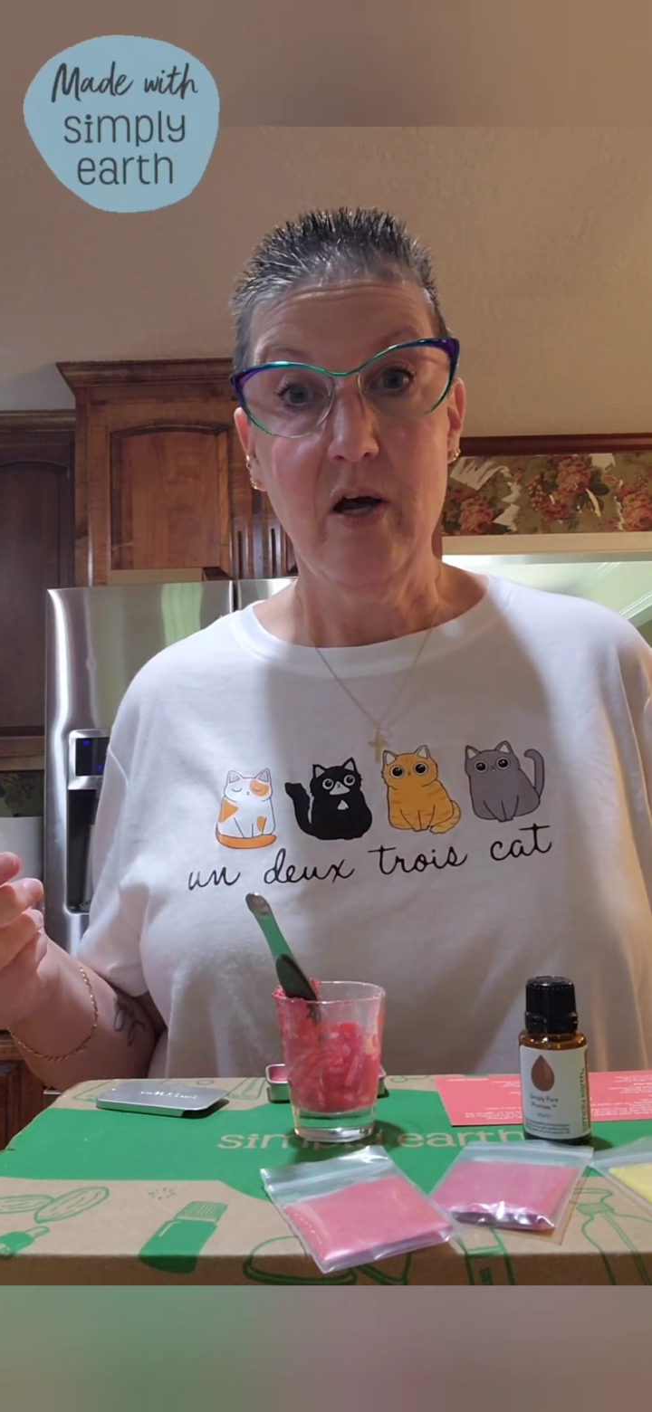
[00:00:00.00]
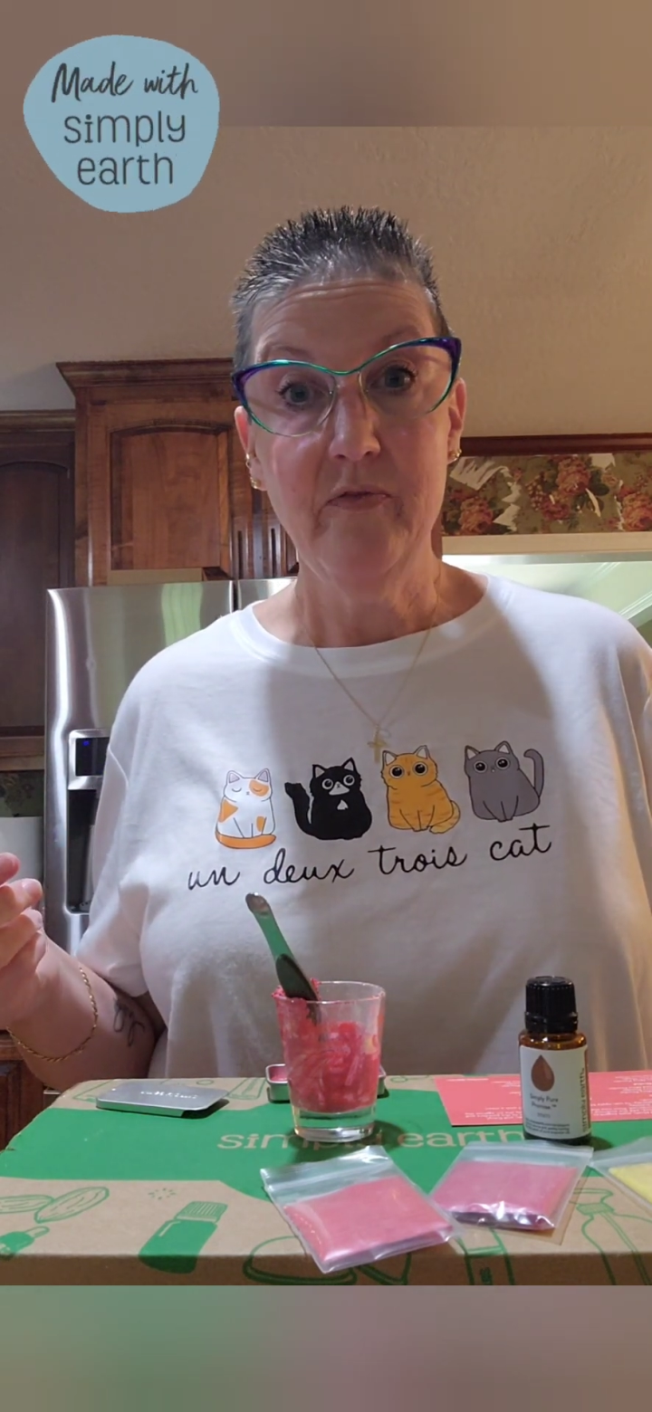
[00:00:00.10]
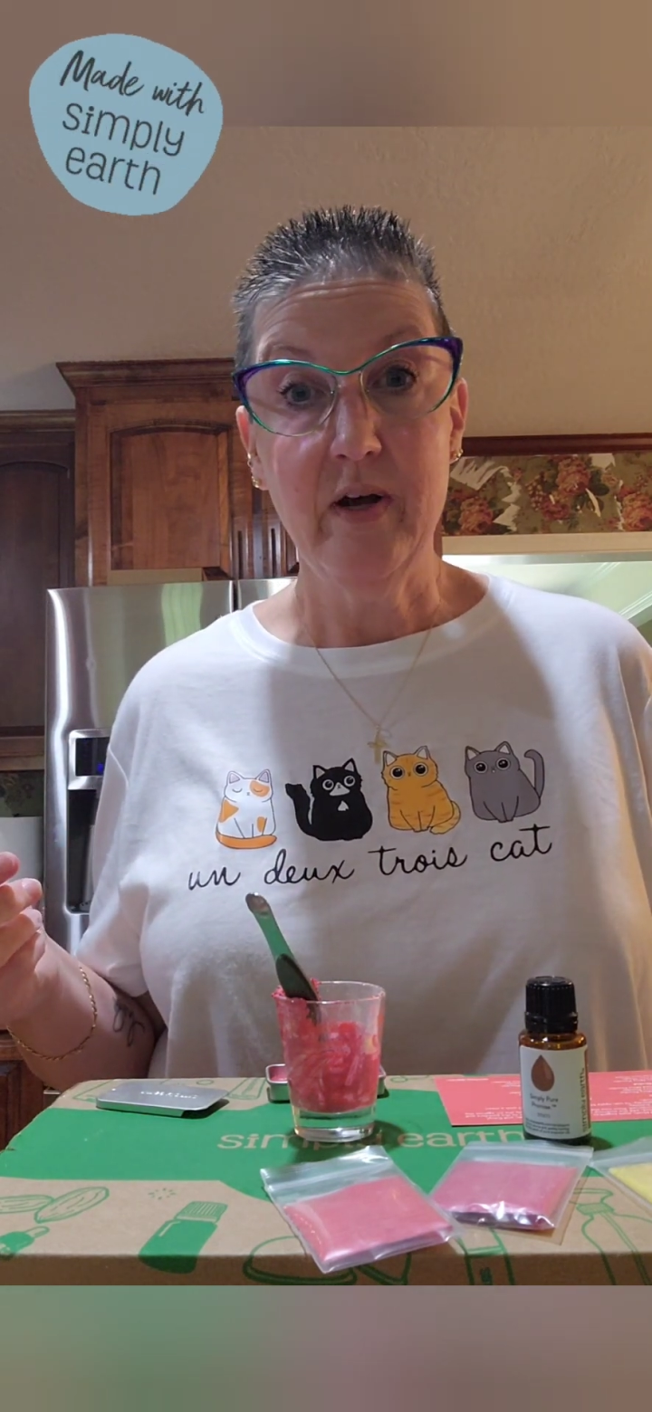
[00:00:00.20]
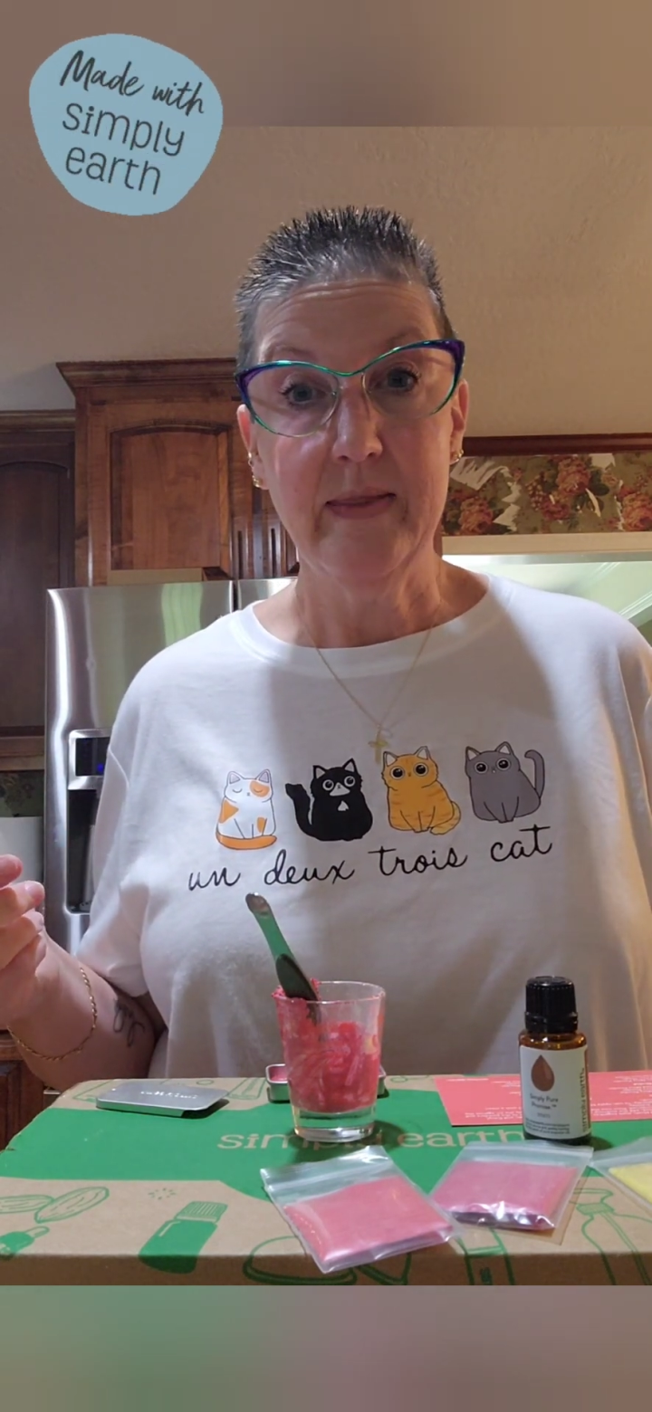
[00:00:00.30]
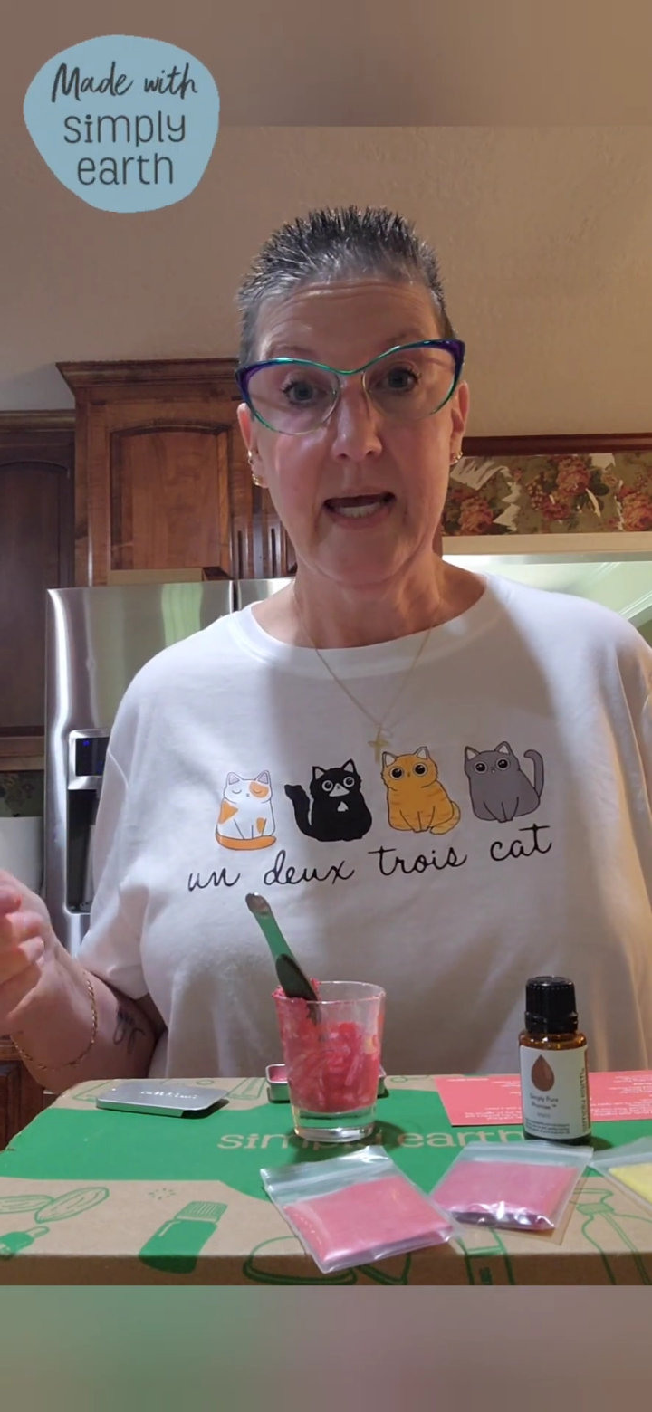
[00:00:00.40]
off on